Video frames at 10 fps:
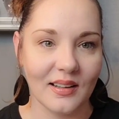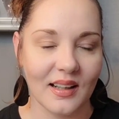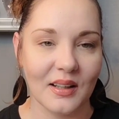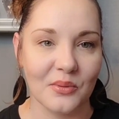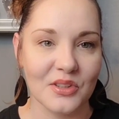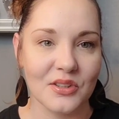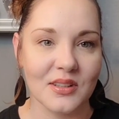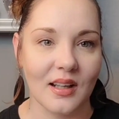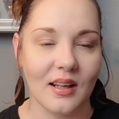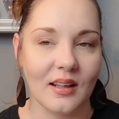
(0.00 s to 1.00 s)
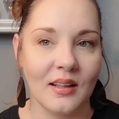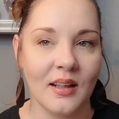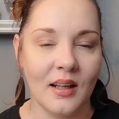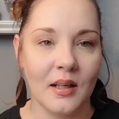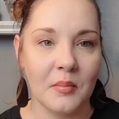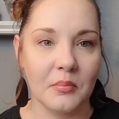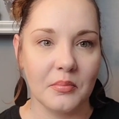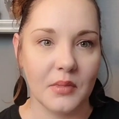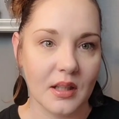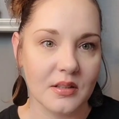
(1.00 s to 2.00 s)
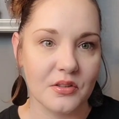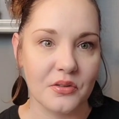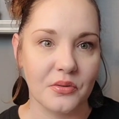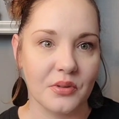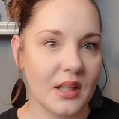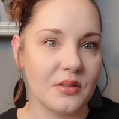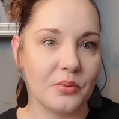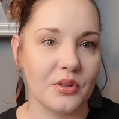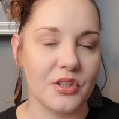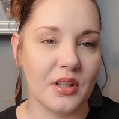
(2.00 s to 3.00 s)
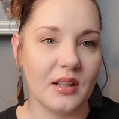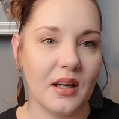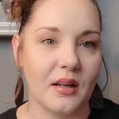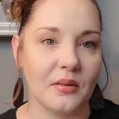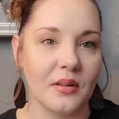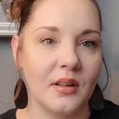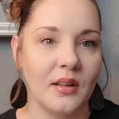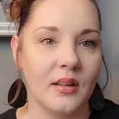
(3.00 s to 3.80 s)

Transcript: Like it was just like, yes, we're shutting down.